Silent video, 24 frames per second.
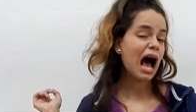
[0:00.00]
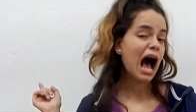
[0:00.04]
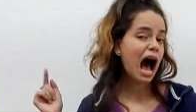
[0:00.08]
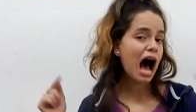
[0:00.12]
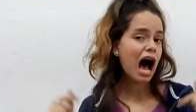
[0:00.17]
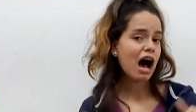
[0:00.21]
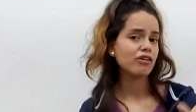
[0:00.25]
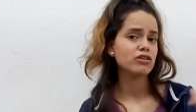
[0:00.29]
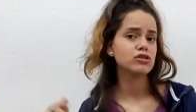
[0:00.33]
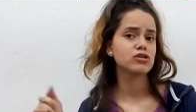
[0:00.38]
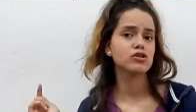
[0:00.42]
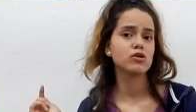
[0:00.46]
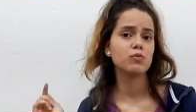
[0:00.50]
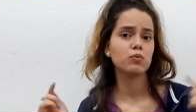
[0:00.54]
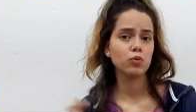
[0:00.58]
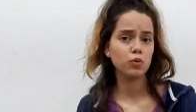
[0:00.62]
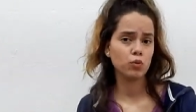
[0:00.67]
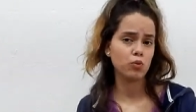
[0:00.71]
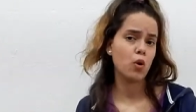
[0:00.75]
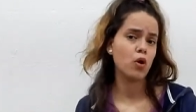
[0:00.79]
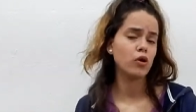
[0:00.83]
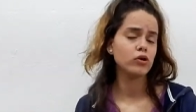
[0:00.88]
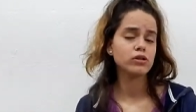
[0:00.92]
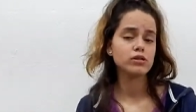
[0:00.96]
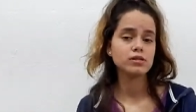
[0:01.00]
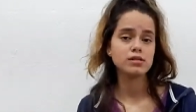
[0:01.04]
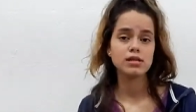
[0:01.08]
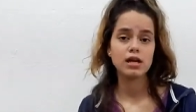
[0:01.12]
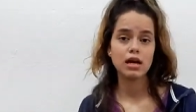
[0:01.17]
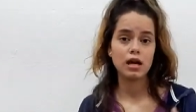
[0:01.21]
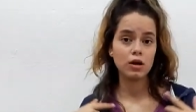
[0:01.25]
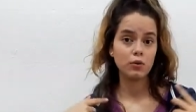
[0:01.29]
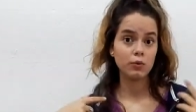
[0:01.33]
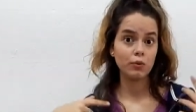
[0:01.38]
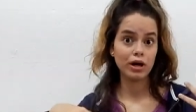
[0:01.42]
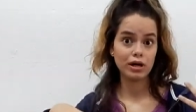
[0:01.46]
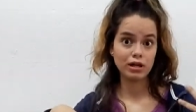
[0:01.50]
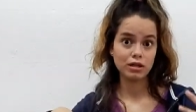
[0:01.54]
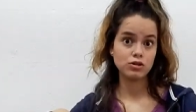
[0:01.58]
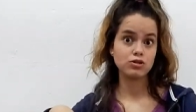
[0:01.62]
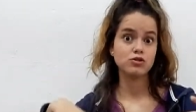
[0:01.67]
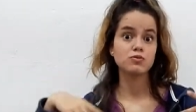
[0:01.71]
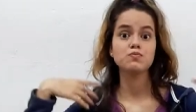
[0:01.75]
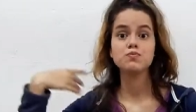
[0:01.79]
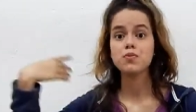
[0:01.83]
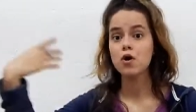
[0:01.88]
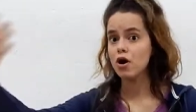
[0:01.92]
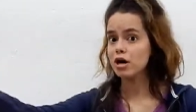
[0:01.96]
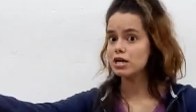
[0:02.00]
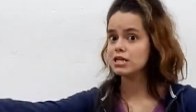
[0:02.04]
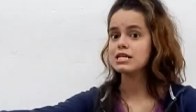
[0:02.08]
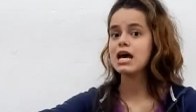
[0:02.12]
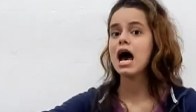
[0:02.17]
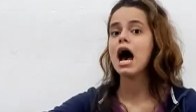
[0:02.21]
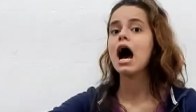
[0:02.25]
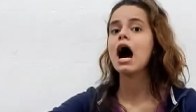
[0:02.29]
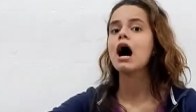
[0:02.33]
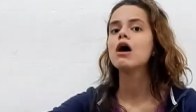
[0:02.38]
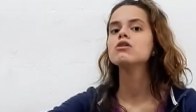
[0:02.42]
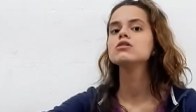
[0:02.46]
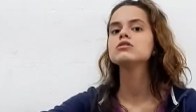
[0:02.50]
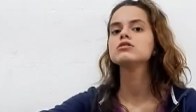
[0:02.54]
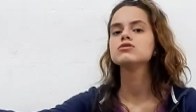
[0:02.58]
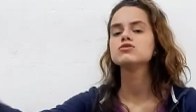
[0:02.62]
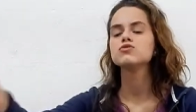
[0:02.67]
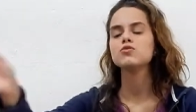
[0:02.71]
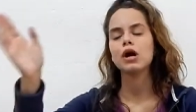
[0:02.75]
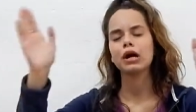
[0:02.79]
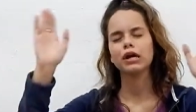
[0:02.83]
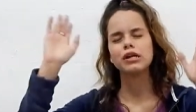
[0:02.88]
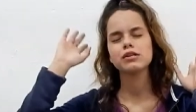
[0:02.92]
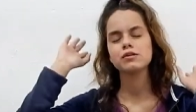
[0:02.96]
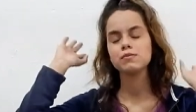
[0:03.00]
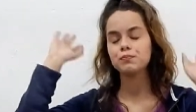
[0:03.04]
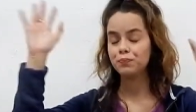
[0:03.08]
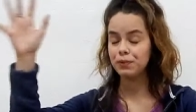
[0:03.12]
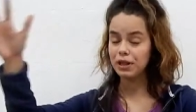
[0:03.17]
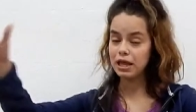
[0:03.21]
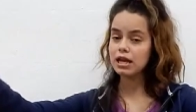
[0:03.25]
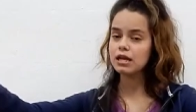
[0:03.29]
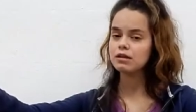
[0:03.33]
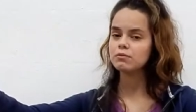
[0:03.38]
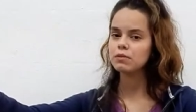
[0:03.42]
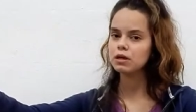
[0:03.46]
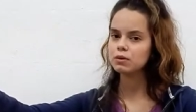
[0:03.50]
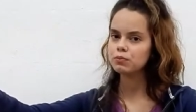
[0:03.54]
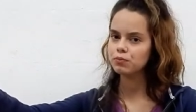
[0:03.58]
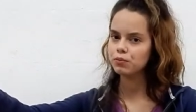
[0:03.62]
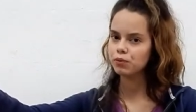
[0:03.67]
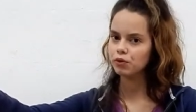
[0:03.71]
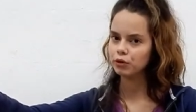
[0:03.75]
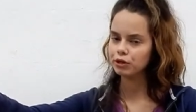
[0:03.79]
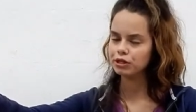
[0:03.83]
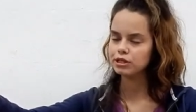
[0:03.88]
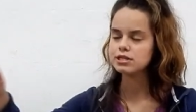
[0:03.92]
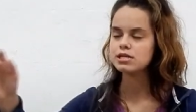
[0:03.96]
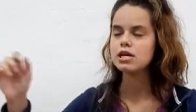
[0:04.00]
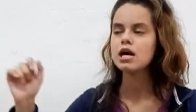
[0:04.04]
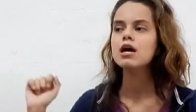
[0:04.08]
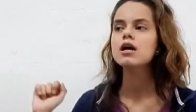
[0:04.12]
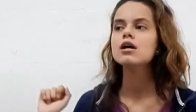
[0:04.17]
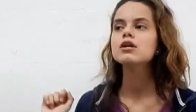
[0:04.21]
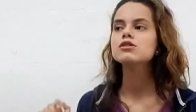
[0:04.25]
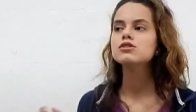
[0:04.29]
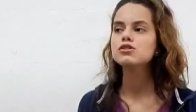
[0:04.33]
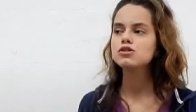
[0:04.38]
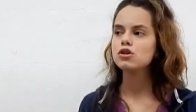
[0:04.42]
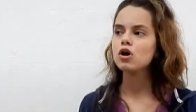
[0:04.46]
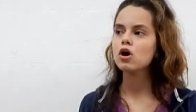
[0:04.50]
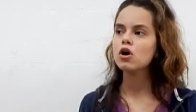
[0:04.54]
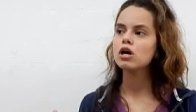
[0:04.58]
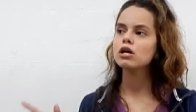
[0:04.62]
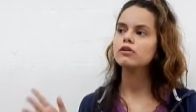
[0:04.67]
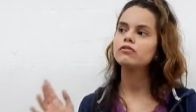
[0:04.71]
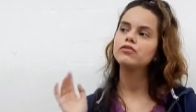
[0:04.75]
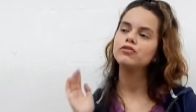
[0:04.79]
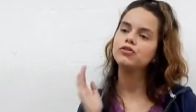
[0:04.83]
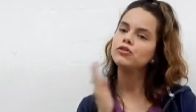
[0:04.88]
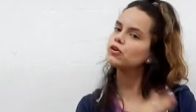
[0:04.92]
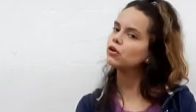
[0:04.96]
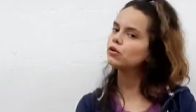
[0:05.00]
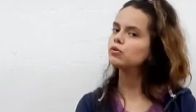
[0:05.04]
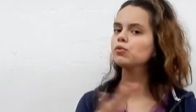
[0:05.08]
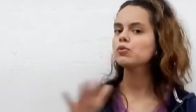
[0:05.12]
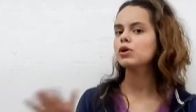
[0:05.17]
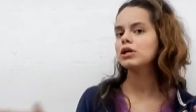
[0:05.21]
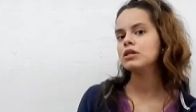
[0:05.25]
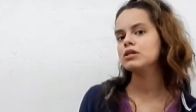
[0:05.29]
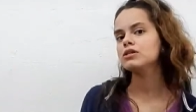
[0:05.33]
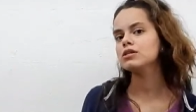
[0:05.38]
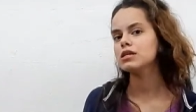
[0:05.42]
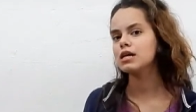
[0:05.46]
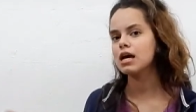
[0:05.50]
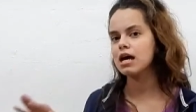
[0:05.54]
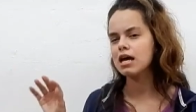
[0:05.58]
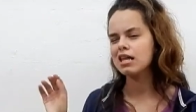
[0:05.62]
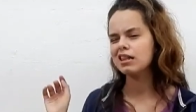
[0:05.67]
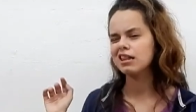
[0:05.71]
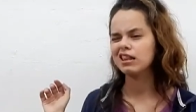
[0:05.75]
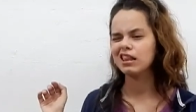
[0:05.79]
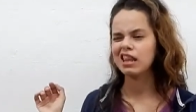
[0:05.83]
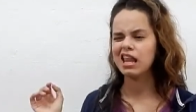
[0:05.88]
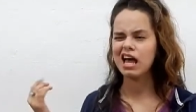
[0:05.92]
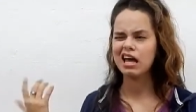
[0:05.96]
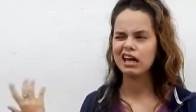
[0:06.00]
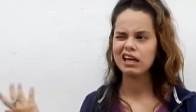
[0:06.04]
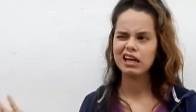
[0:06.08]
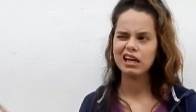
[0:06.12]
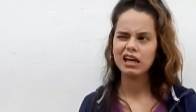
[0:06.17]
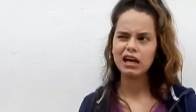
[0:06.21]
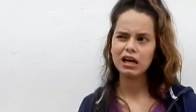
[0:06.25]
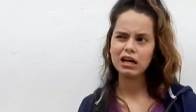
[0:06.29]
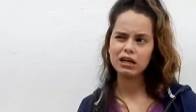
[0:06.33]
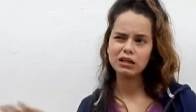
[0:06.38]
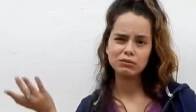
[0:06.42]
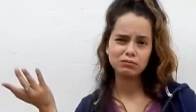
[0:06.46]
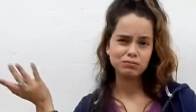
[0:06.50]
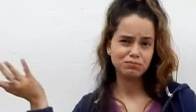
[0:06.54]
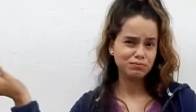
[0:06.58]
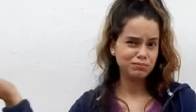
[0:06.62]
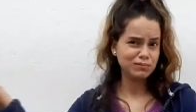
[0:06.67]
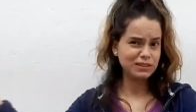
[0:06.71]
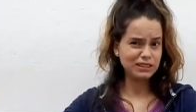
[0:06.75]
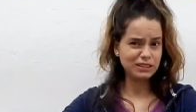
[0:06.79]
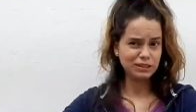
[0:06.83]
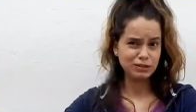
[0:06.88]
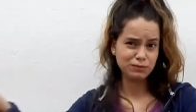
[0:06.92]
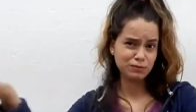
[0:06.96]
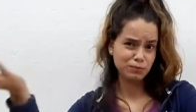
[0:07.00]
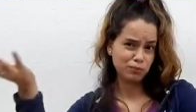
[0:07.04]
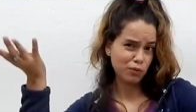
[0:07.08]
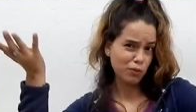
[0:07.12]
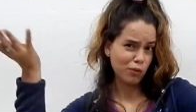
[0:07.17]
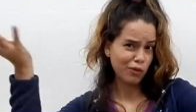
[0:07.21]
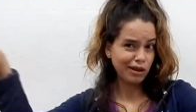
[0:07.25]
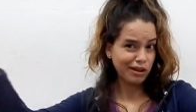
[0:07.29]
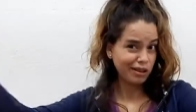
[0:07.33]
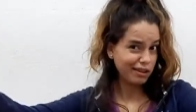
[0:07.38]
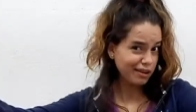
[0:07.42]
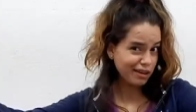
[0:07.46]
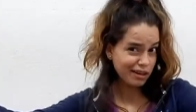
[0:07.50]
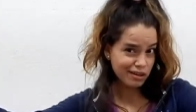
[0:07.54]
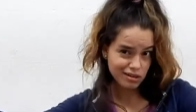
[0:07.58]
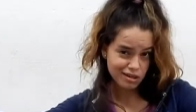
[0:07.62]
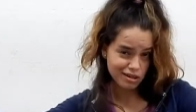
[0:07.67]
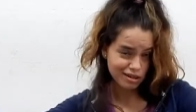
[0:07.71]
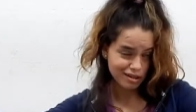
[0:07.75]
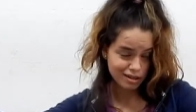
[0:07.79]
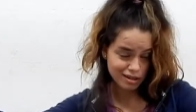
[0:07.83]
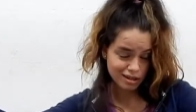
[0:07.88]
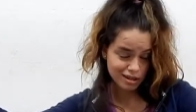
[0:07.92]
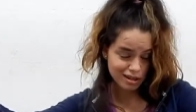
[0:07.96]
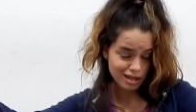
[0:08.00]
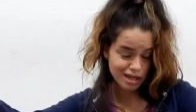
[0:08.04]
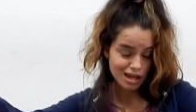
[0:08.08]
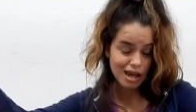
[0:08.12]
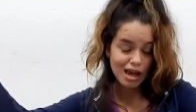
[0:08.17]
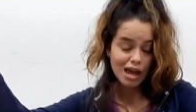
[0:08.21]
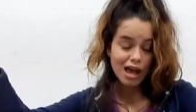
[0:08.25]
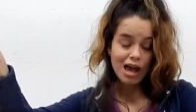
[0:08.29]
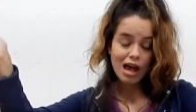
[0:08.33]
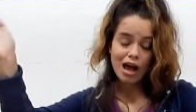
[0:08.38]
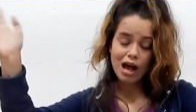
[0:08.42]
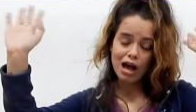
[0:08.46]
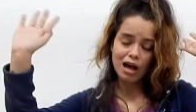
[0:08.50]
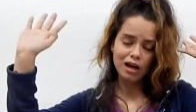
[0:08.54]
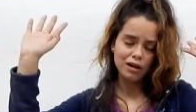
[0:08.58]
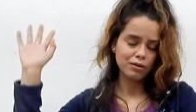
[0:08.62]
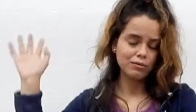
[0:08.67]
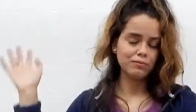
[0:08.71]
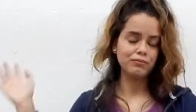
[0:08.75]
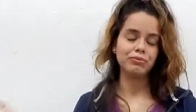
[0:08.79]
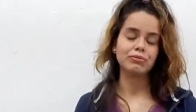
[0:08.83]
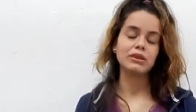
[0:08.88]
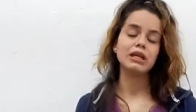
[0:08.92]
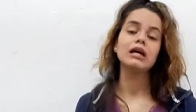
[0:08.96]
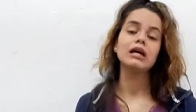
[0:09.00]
have some quotes that I wanted to point out to explain my points. So if you don't want to get like spoiled, um,